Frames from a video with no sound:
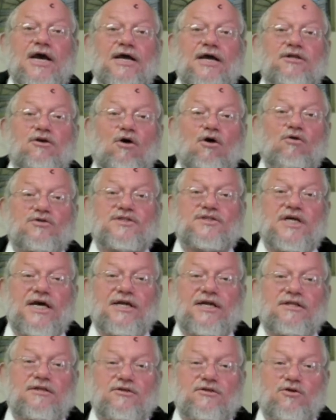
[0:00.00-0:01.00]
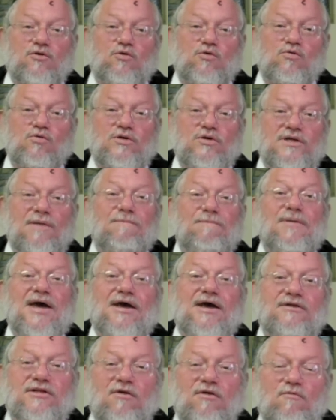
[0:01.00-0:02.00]
it goes into
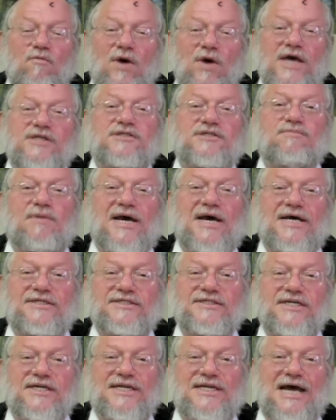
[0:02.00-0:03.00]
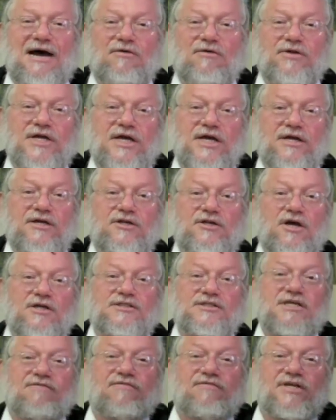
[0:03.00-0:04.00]
the wastebasket down here. It
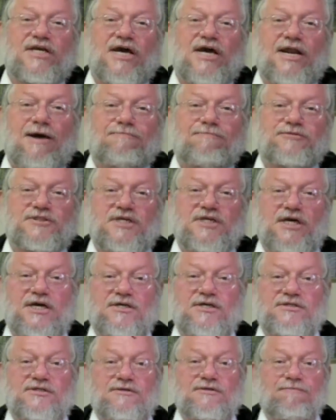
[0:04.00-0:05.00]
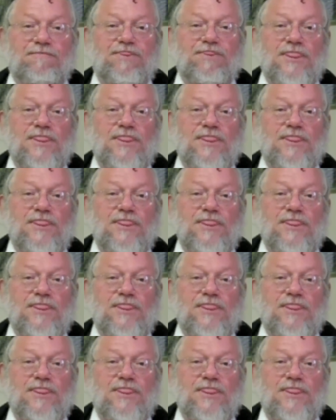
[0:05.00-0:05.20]
doesn't even get upstairs.